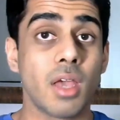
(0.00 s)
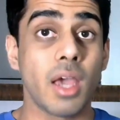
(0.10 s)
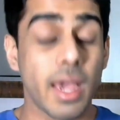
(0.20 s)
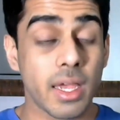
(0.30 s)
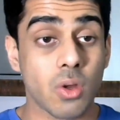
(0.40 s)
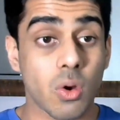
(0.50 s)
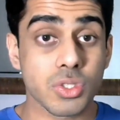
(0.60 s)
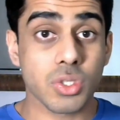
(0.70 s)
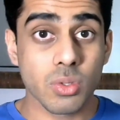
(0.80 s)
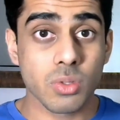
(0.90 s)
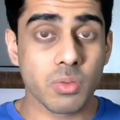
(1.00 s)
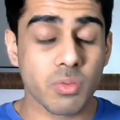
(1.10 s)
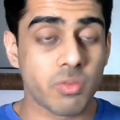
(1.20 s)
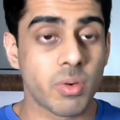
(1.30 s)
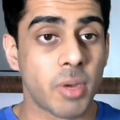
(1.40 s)
And also,
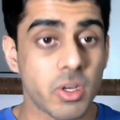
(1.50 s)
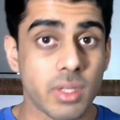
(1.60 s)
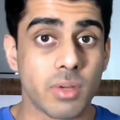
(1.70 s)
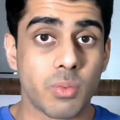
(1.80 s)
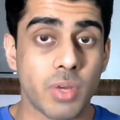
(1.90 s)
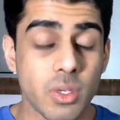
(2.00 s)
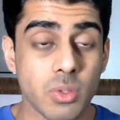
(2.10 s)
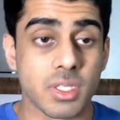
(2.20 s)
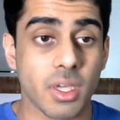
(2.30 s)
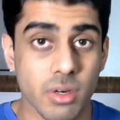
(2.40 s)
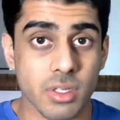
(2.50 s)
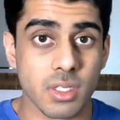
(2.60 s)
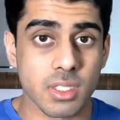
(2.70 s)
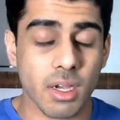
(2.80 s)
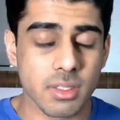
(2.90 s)
about the reused character
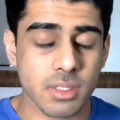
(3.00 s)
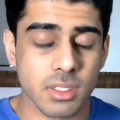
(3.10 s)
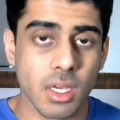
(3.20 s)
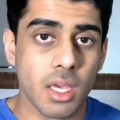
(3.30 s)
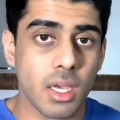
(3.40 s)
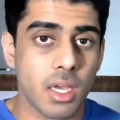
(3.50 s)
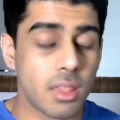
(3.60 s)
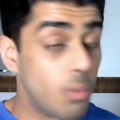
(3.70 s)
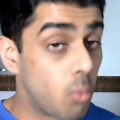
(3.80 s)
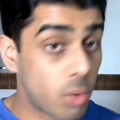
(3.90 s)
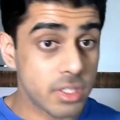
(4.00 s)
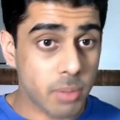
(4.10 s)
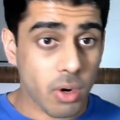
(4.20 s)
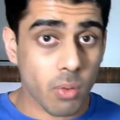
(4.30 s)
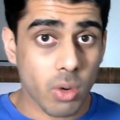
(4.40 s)
designs, the worst
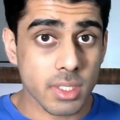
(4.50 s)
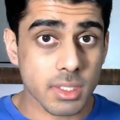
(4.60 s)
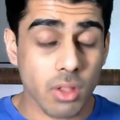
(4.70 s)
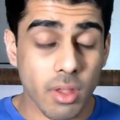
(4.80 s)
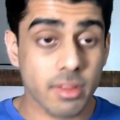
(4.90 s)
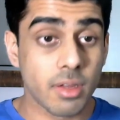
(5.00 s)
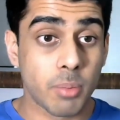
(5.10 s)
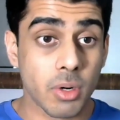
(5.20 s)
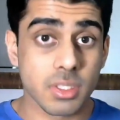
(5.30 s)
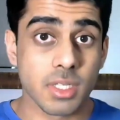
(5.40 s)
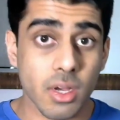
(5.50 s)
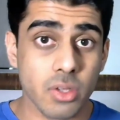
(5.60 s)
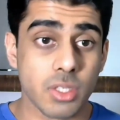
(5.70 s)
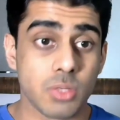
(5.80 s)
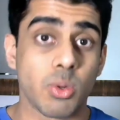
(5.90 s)
part was a lot of their
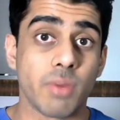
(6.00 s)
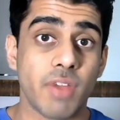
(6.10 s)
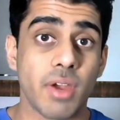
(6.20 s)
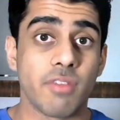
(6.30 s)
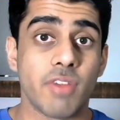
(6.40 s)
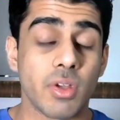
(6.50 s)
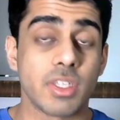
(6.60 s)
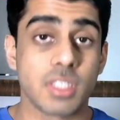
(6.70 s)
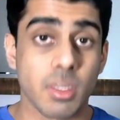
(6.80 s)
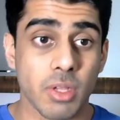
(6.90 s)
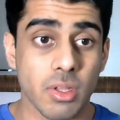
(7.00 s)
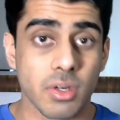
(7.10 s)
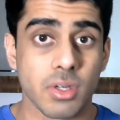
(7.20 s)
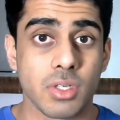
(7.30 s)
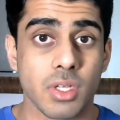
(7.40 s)
personalities were very, very
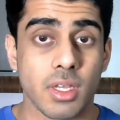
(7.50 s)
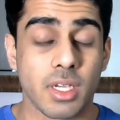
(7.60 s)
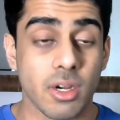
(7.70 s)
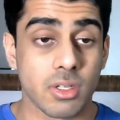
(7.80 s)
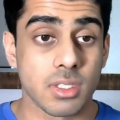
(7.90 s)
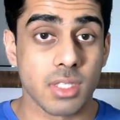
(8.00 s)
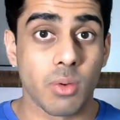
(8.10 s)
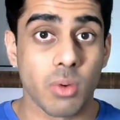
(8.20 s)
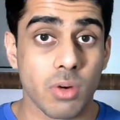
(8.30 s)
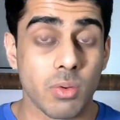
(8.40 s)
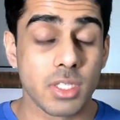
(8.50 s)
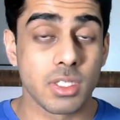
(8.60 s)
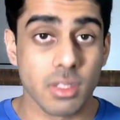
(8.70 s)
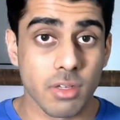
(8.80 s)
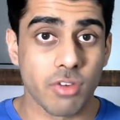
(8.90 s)
similar to the characters they were
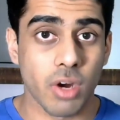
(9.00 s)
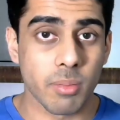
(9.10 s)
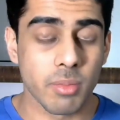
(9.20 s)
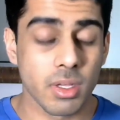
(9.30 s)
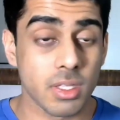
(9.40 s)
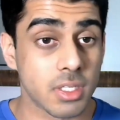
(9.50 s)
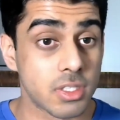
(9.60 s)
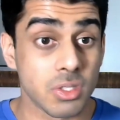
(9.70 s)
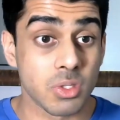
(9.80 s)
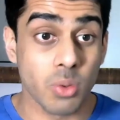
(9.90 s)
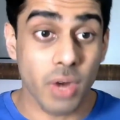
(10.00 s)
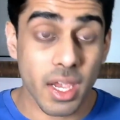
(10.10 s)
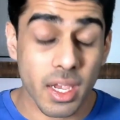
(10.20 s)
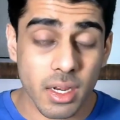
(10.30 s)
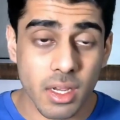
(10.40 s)
originally from, such as
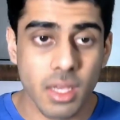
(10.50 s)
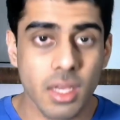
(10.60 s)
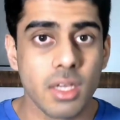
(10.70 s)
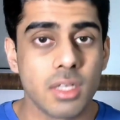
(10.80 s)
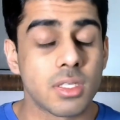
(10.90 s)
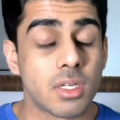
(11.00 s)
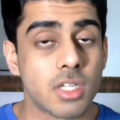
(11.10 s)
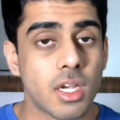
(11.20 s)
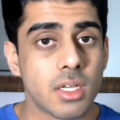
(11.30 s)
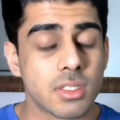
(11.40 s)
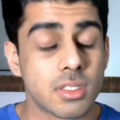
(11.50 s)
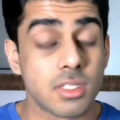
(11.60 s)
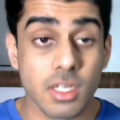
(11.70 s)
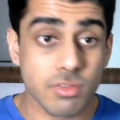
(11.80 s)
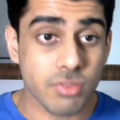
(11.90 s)
Gray, such as
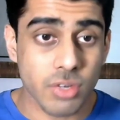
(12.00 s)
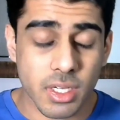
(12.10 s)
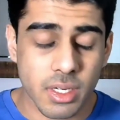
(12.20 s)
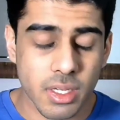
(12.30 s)
Siegfried,